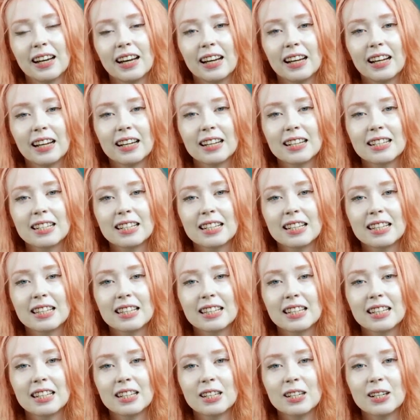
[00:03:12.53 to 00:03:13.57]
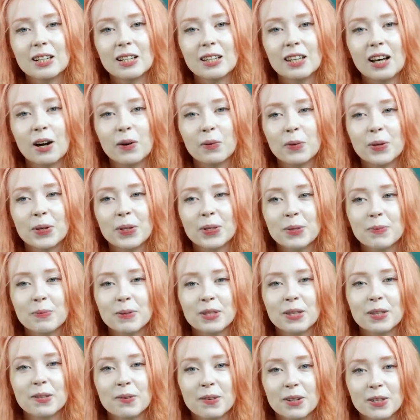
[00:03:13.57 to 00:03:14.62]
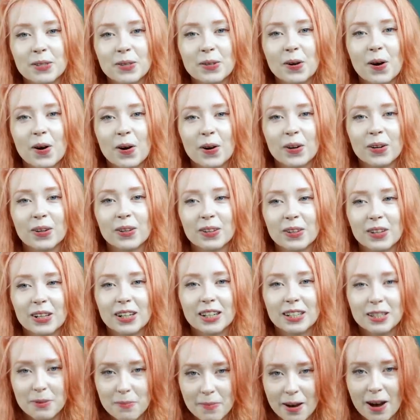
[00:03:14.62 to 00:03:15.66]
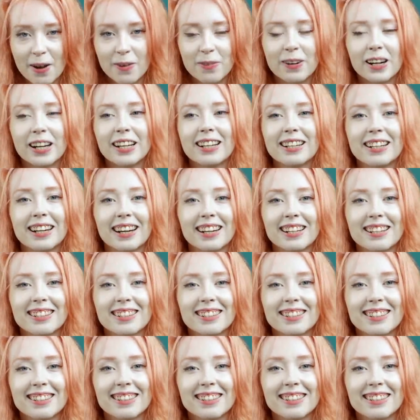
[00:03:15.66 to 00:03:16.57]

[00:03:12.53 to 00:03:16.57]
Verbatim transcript: I like to listen to that one specific song that is about rainy days.